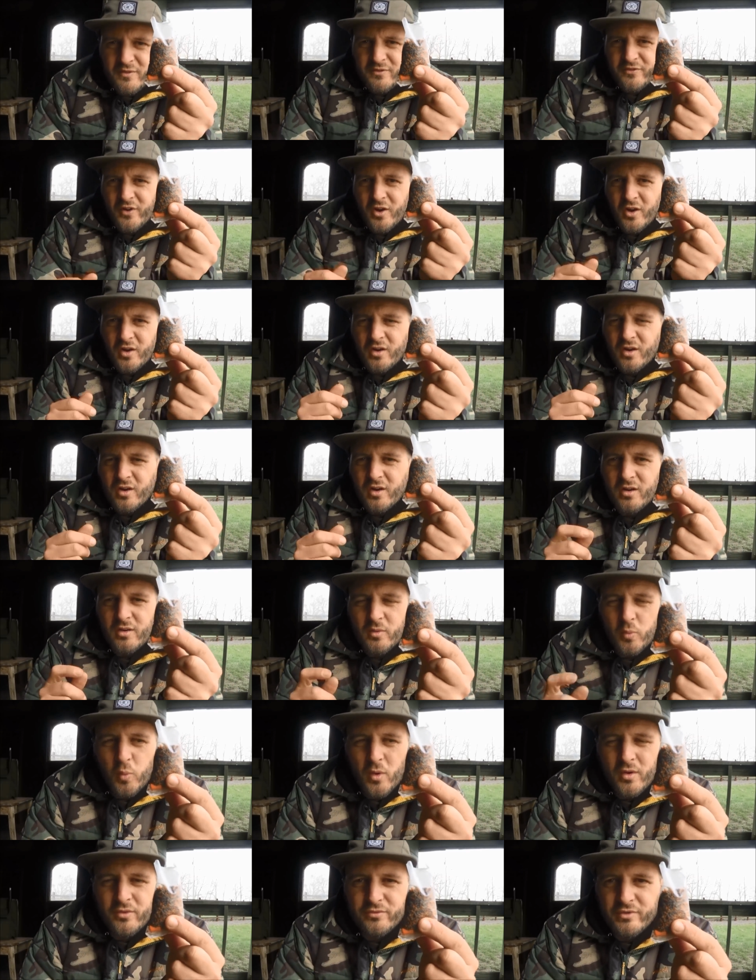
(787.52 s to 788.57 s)
for
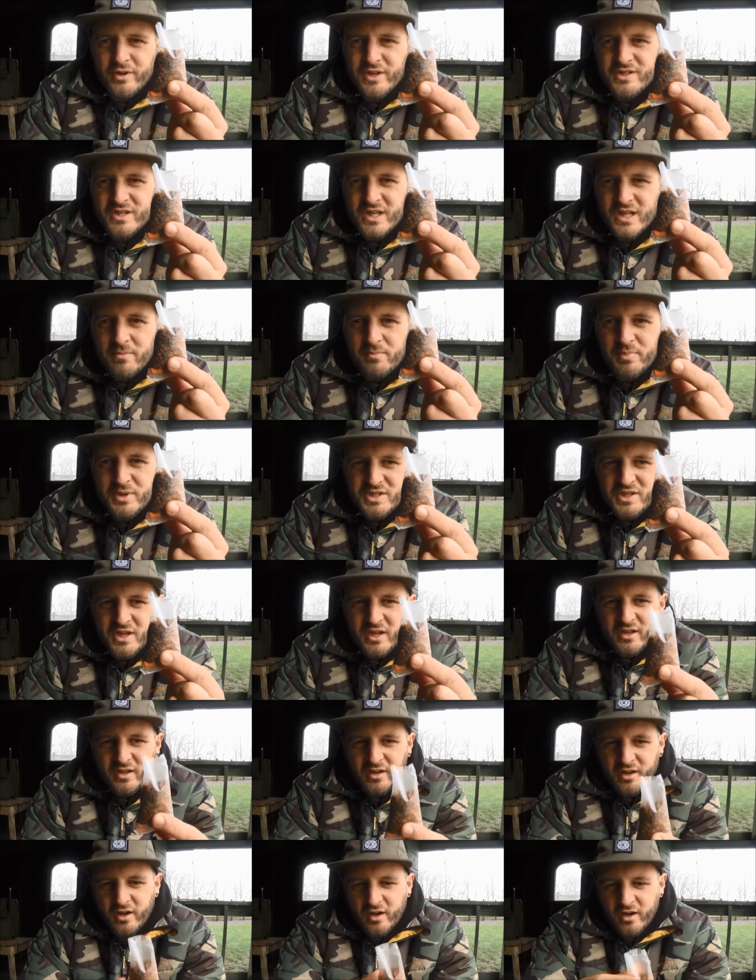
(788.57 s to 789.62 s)
one reason in
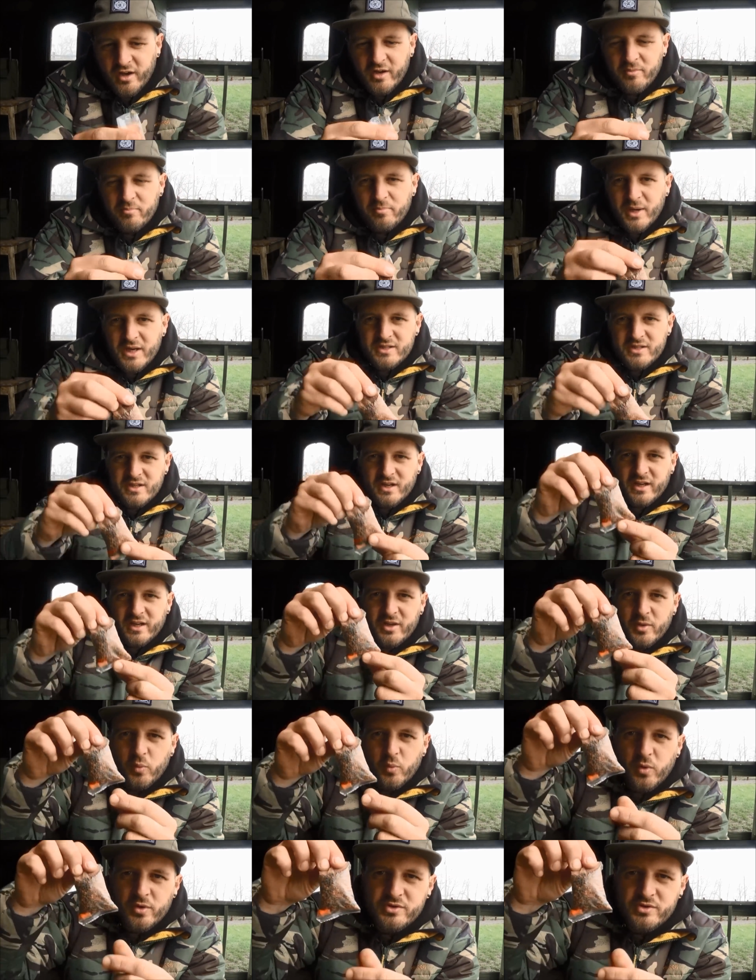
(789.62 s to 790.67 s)
particular. And
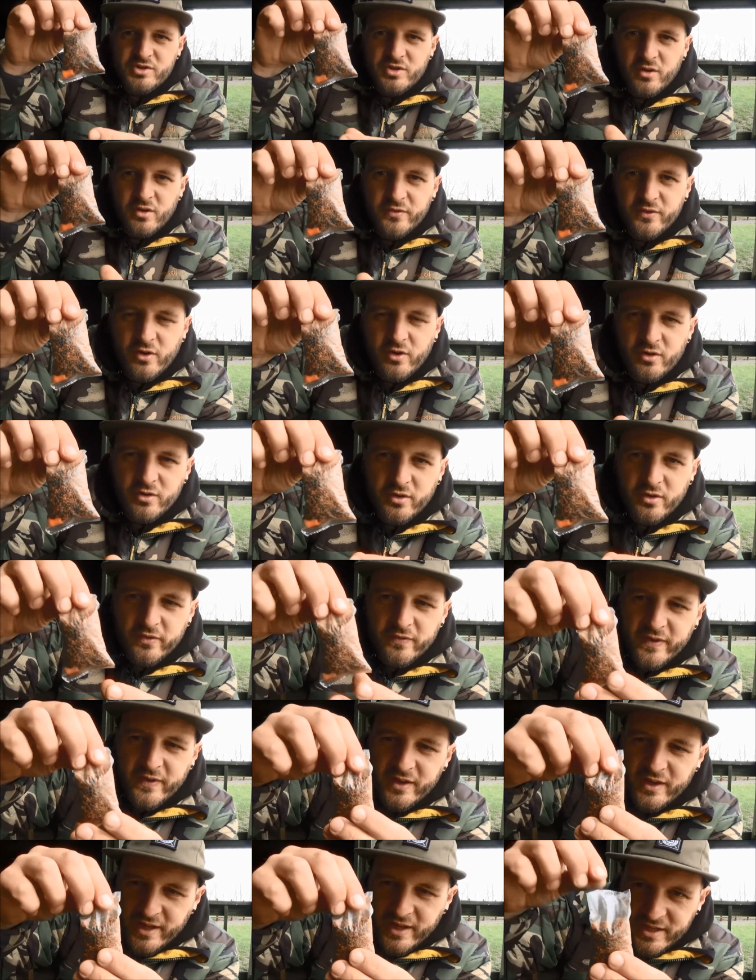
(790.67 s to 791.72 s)
basically, once I've kind
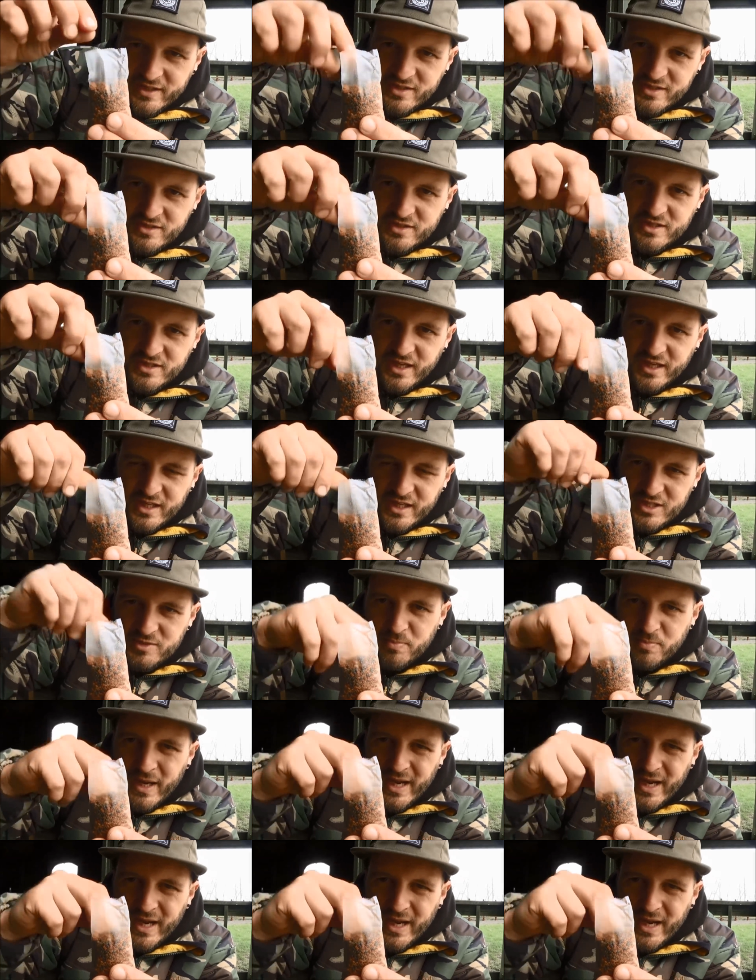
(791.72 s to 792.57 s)
of licked and sticked this